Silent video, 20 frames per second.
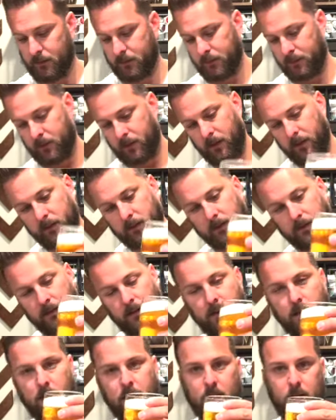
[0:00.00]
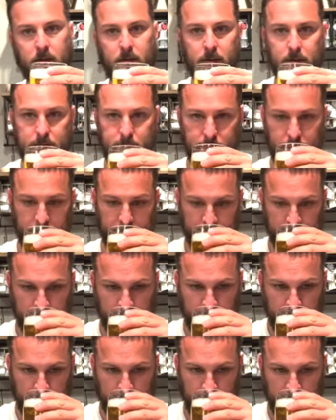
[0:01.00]
Nice and yellow. Let's see.
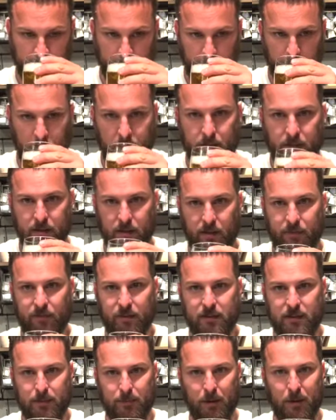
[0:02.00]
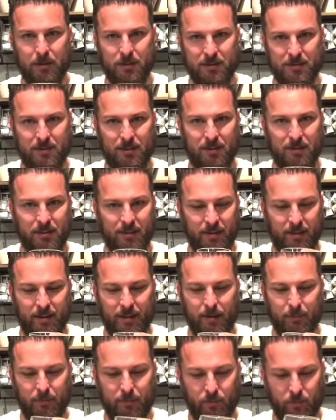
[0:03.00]
You can definitely smell the salt and the
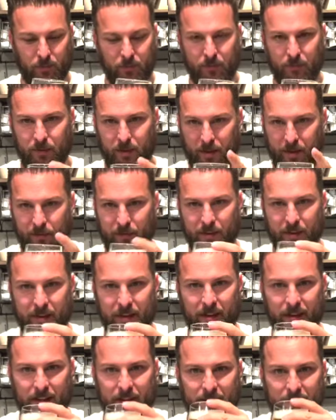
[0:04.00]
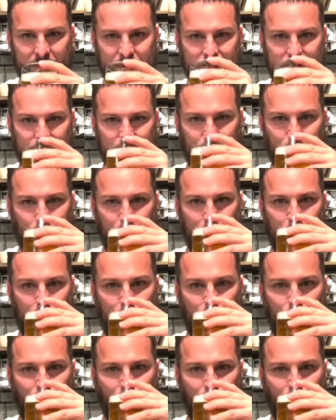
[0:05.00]
lime off of the head of this. So